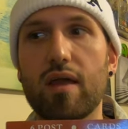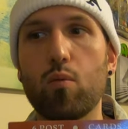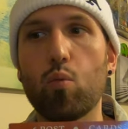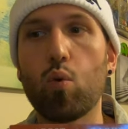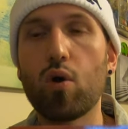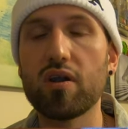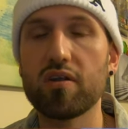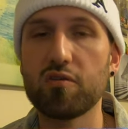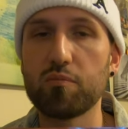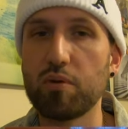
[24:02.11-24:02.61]
and
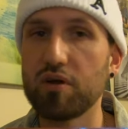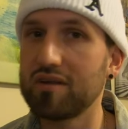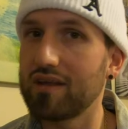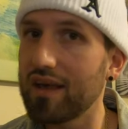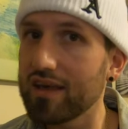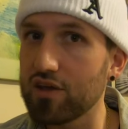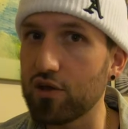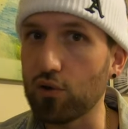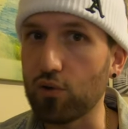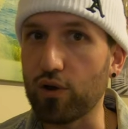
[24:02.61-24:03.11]
one in
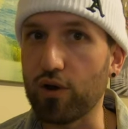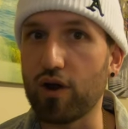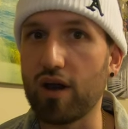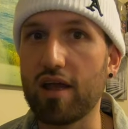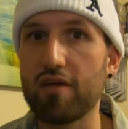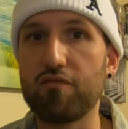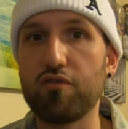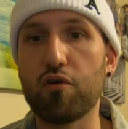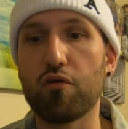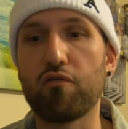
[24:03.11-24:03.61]
particular,
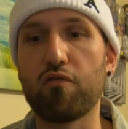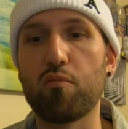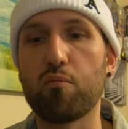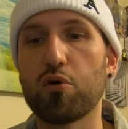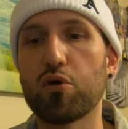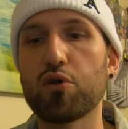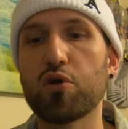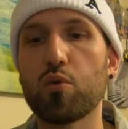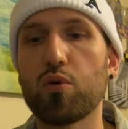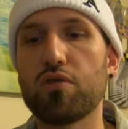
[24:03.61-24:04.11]
if you're familiar